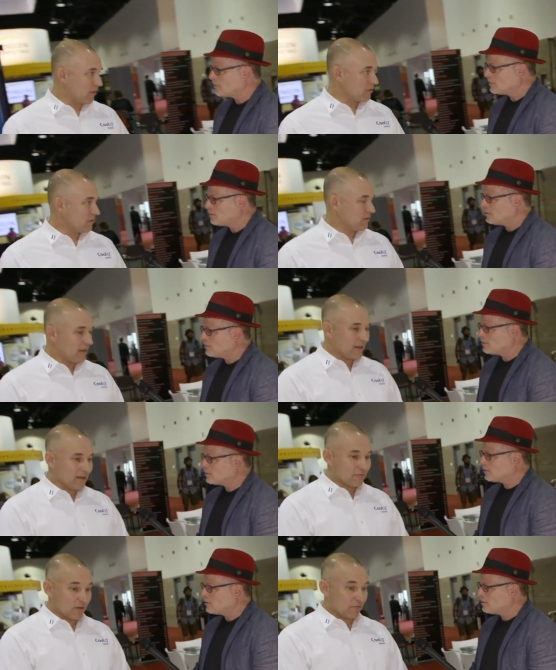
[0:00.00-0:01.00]
Speaker 1: here
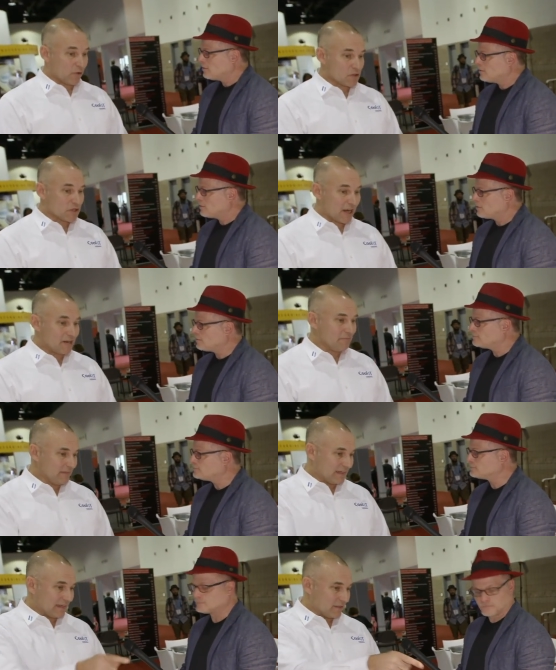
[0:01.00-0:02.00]
for the first time.
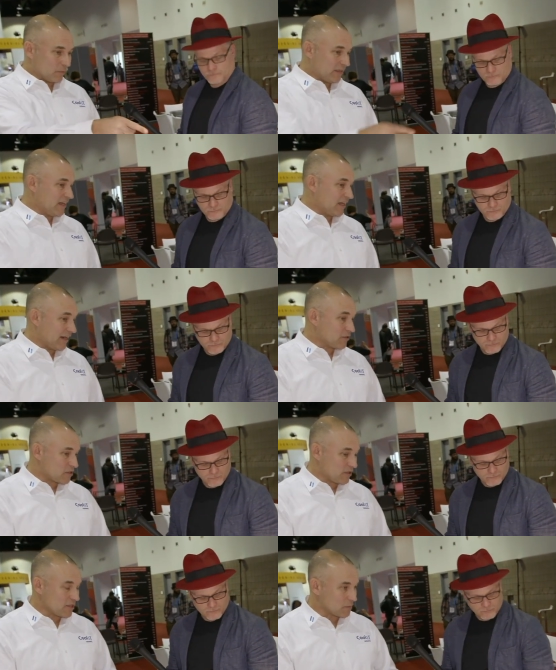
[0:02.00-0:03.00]
We did
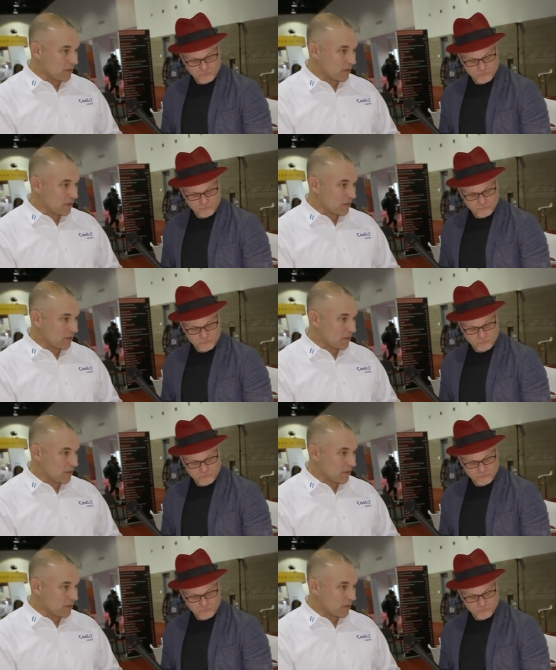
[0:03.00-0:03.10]
announce this